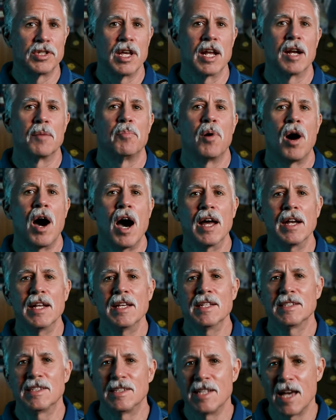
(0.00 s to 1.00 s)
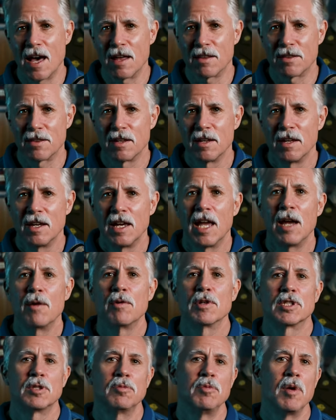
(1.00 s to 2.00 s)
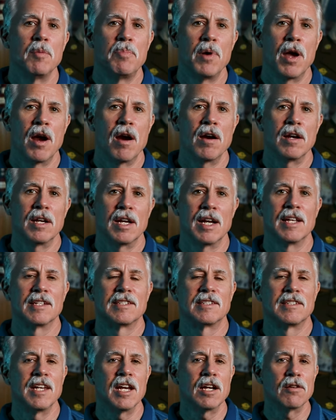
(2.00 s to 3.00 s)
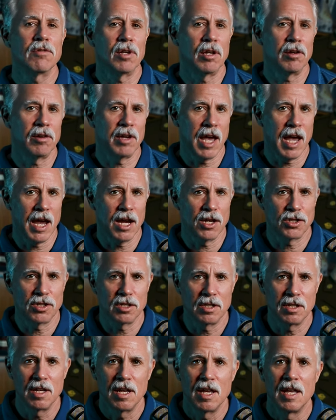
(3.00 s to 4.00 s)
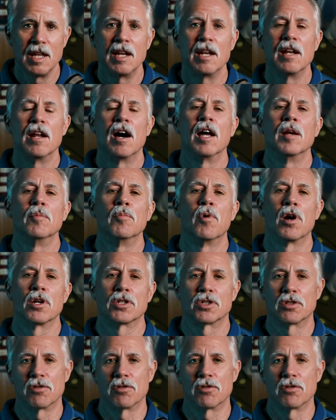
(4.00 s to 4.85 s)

that upon his death, he was to be buried in a secret location in an unmarked